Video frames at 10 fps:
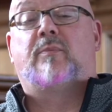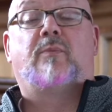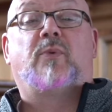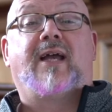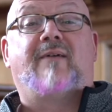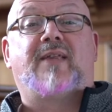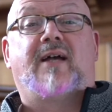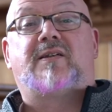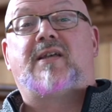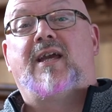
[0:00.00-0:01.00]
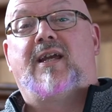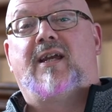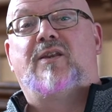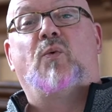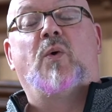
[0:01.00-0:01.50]
And we have that saying
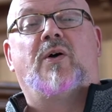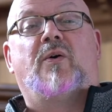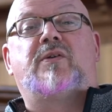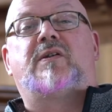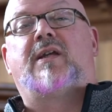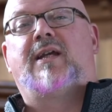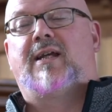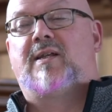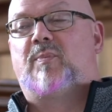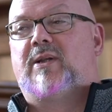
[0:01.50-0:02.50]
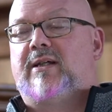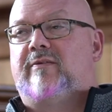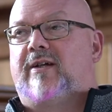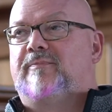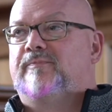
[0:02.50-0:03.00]
in the world, seeing is
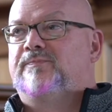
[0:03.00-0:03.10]
believing.